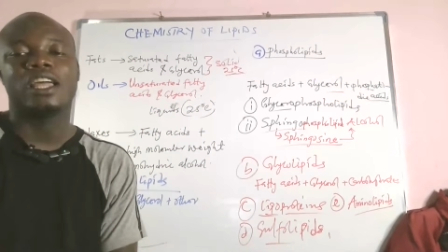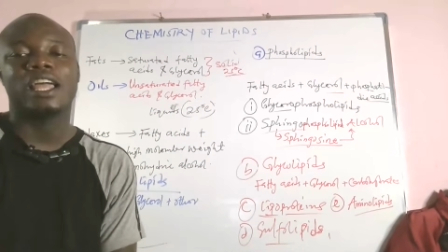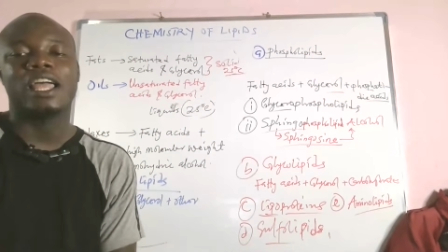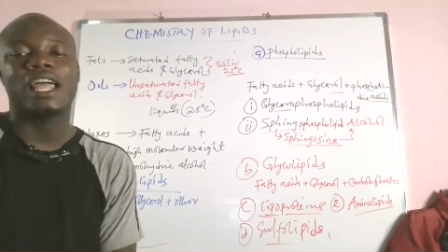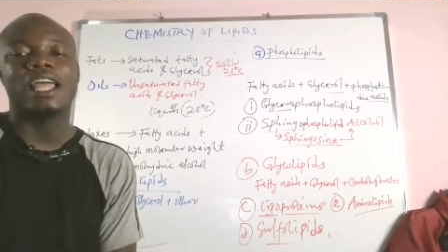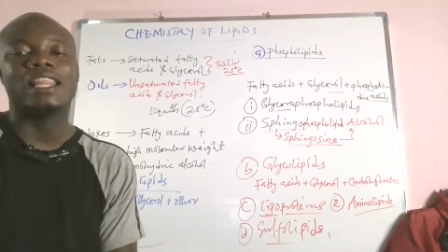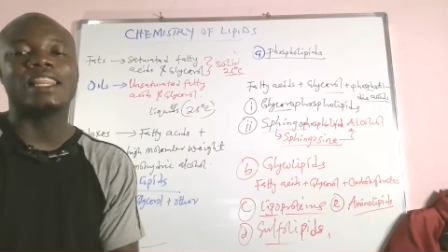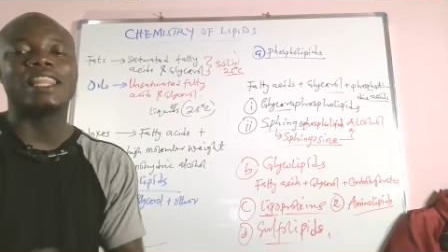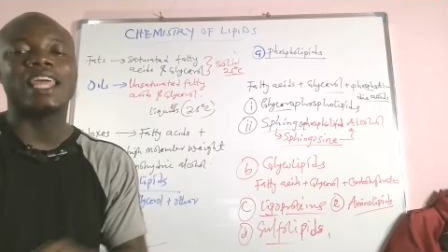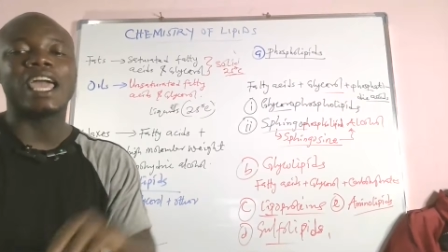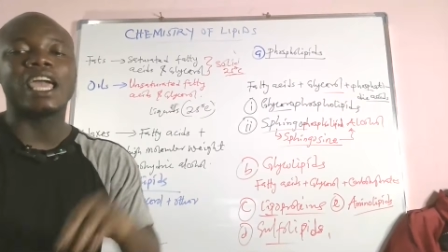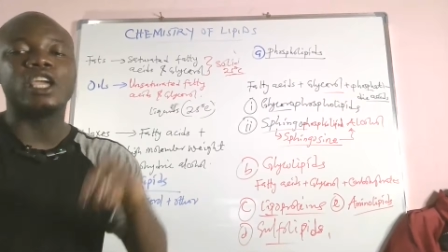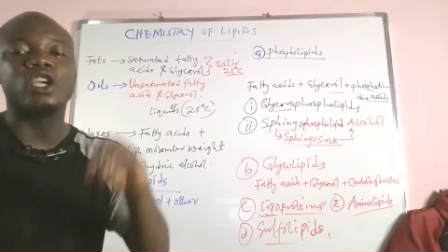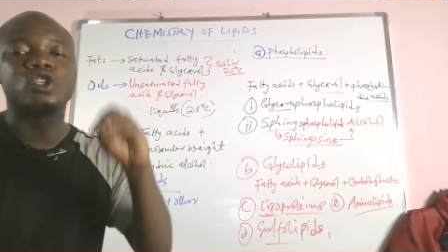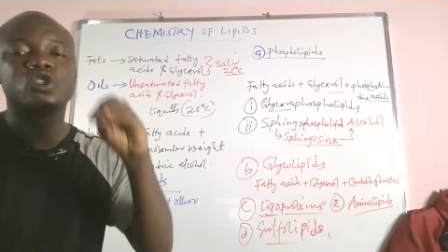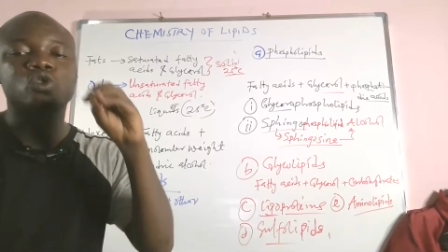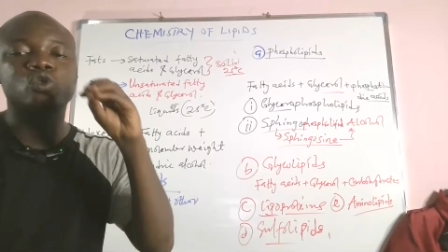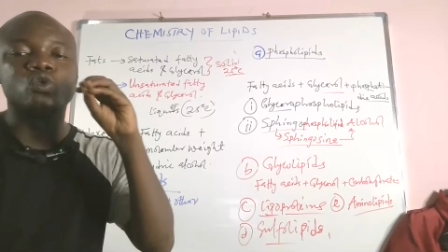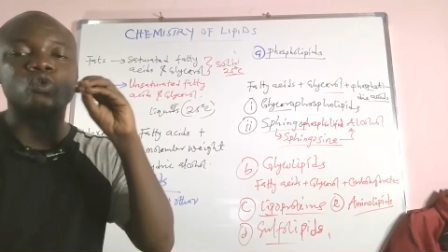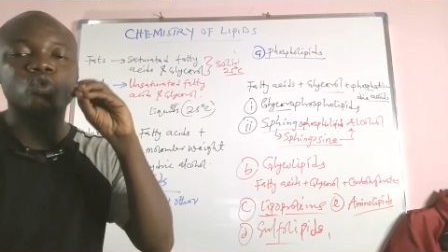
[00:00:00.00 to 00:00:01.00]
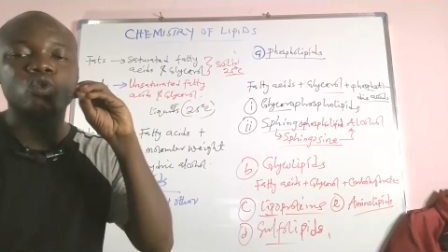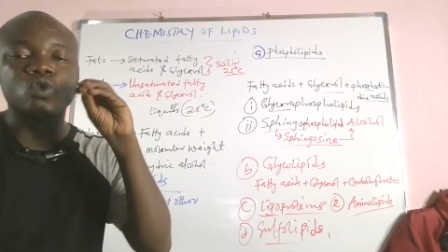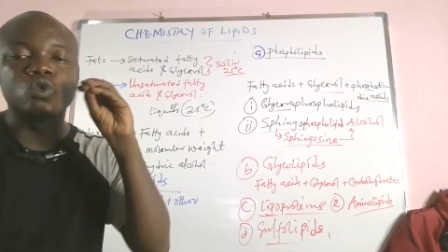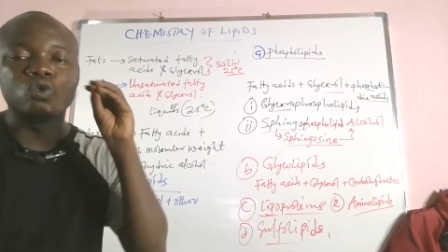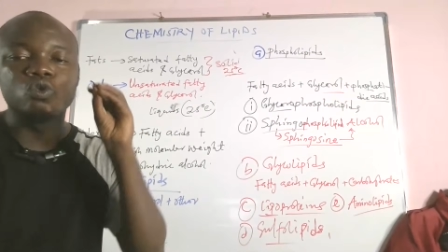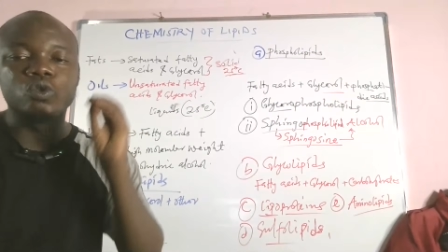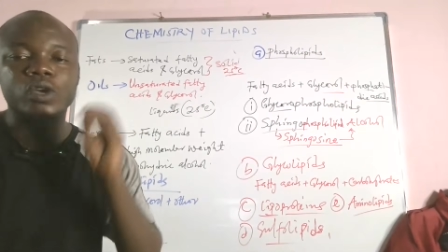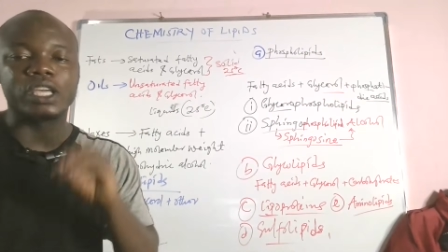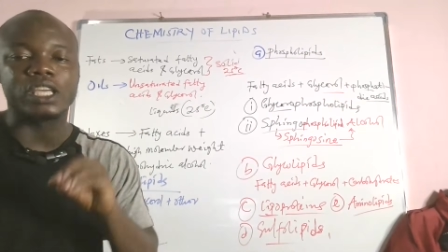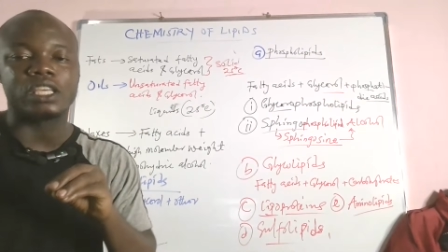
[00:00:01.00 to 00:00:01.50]
And there is no
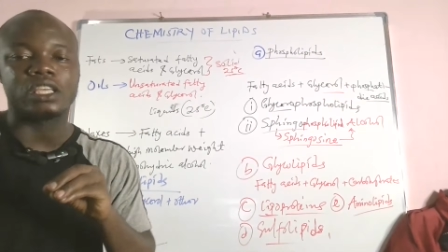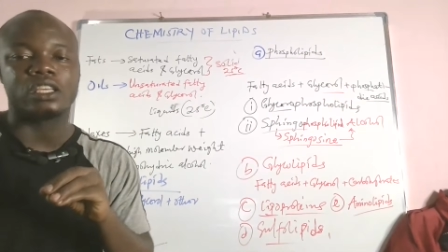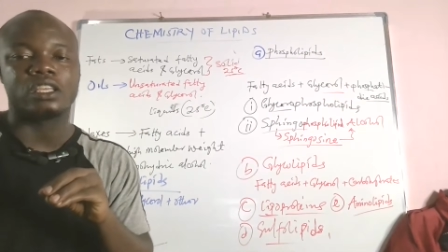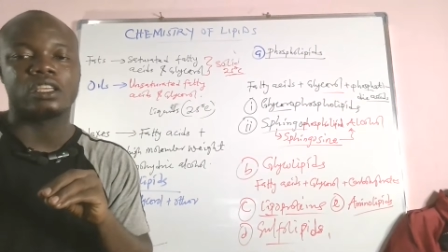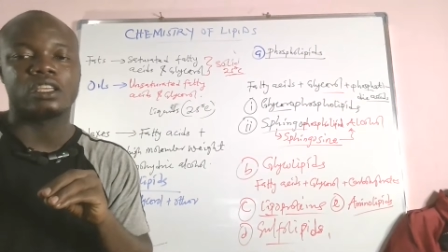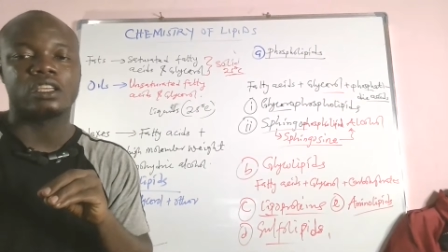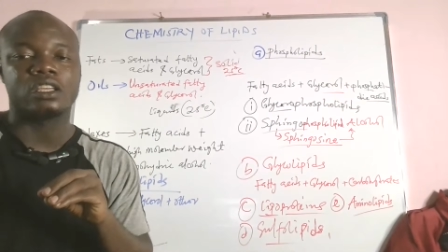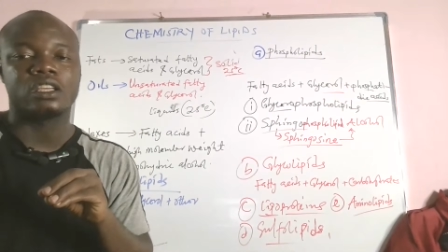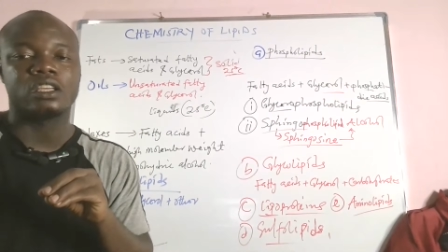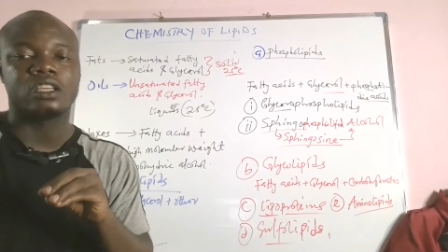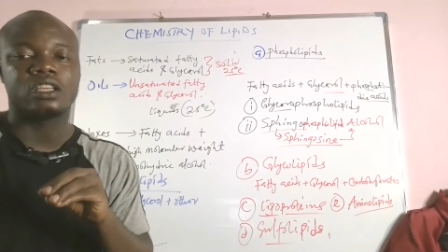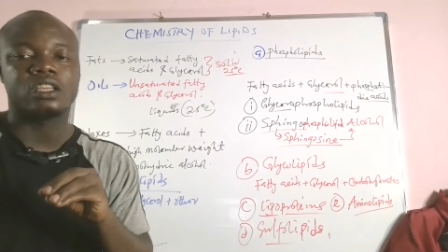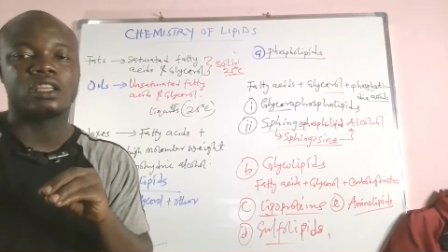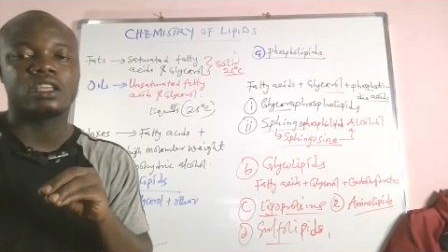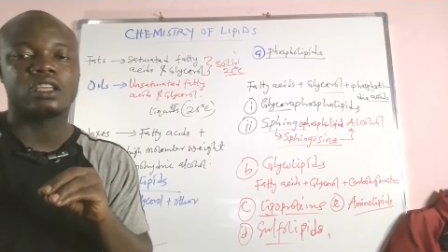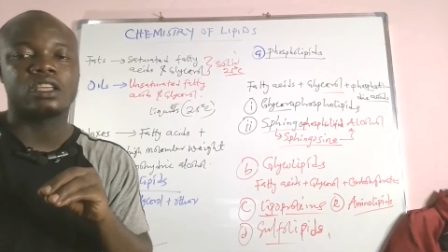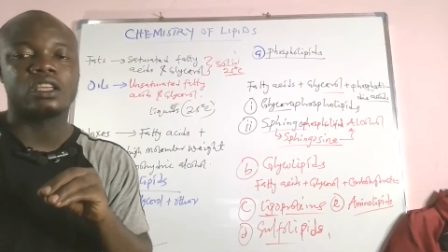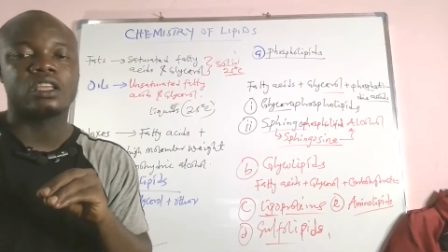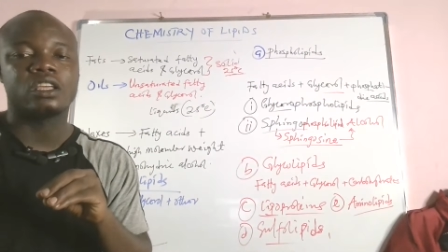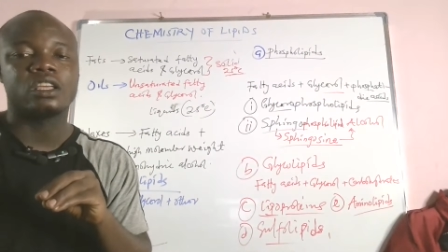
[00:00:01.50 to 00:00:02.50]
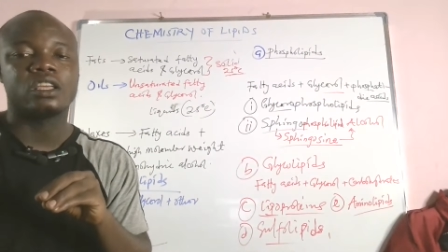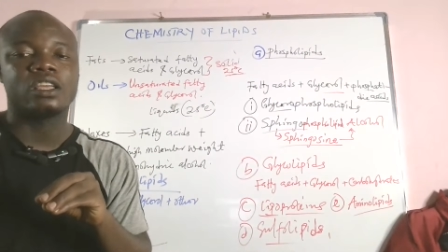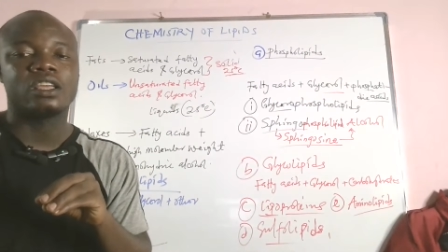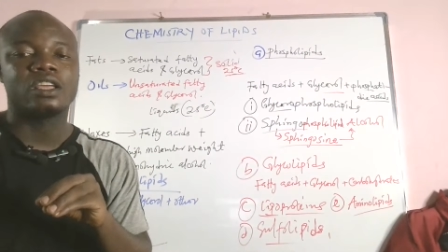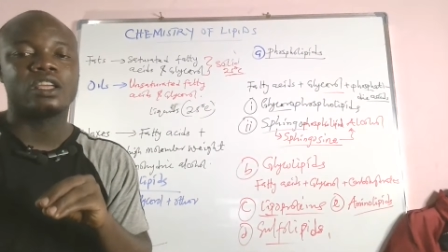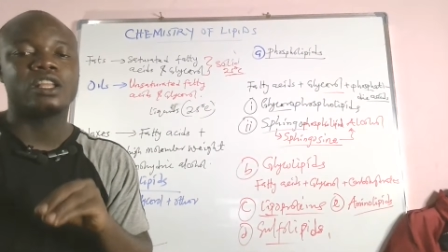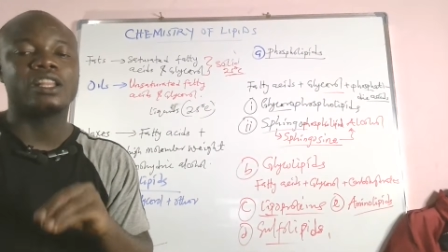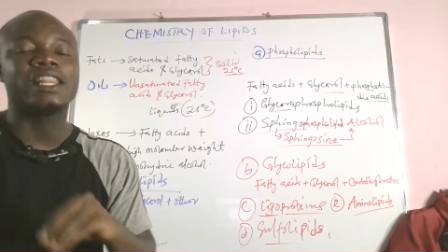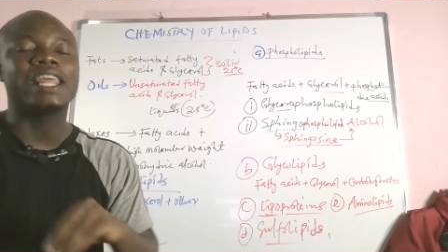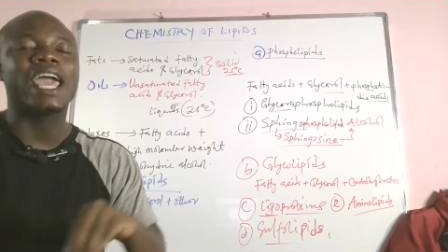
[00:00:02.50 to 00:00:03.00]
way
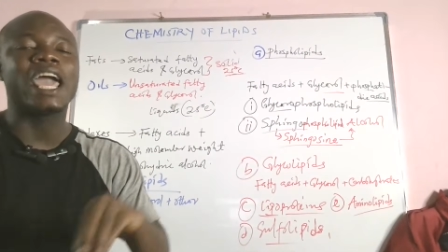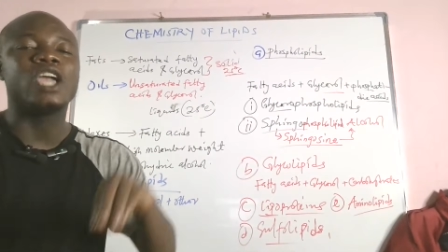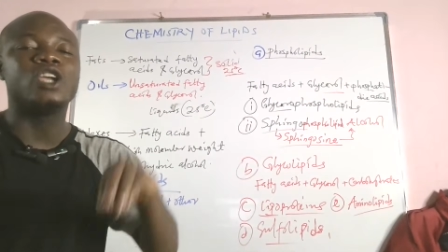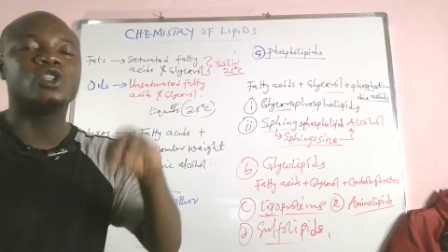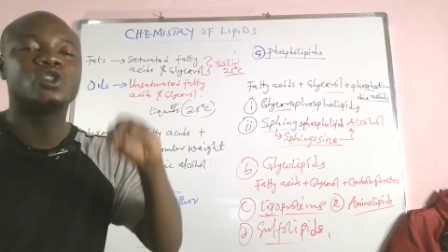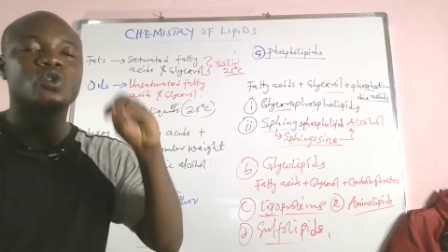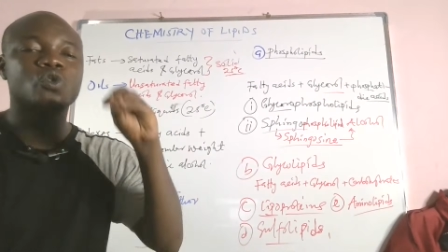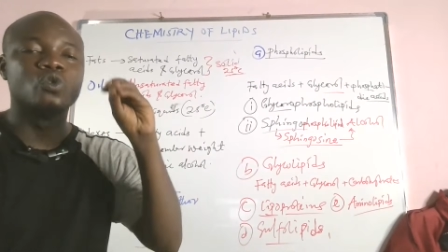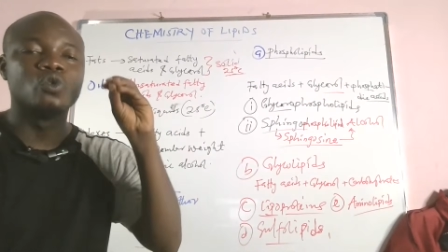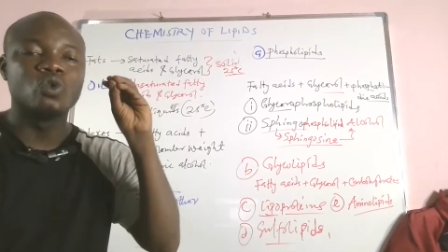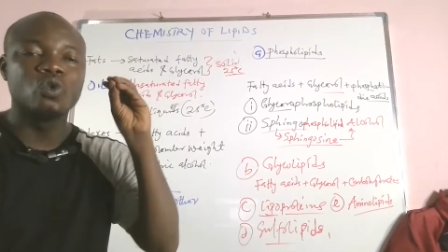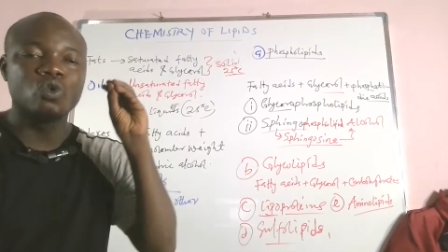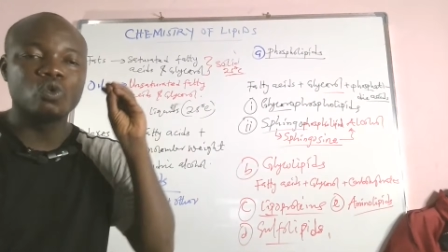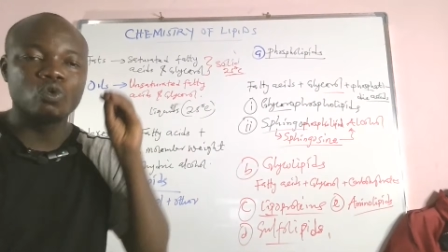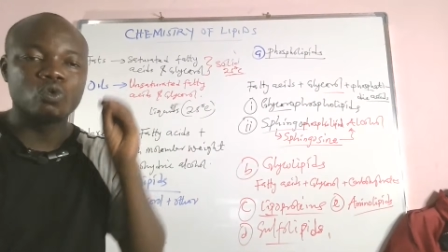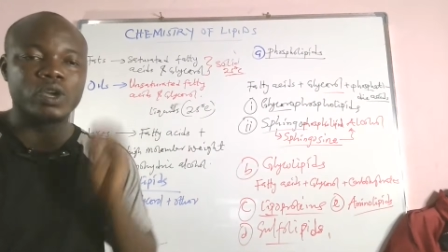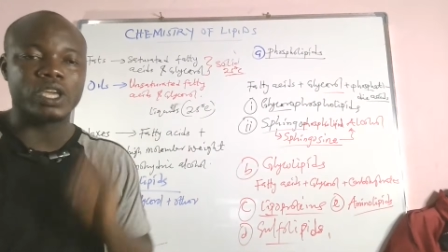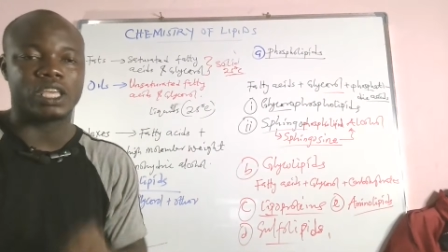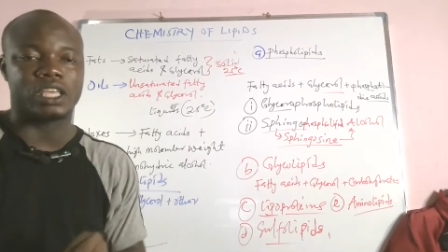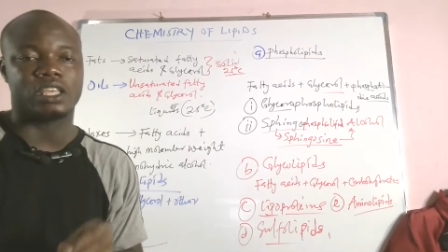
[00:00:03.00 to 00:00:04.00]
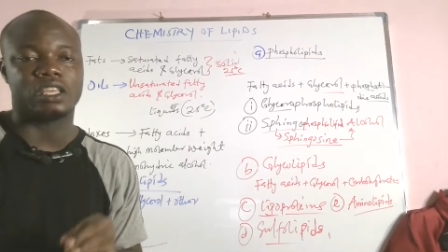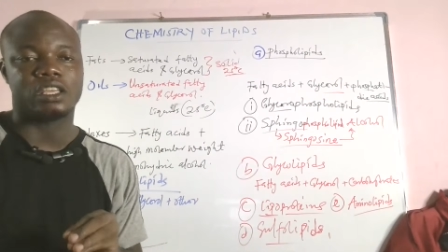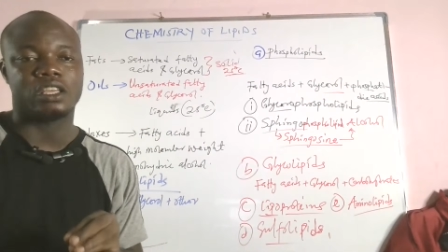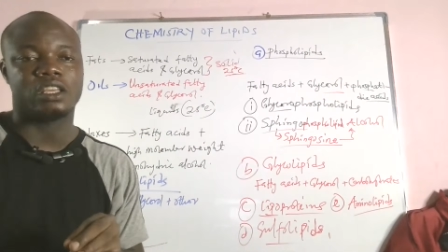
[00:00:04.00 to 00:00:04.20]
There is no way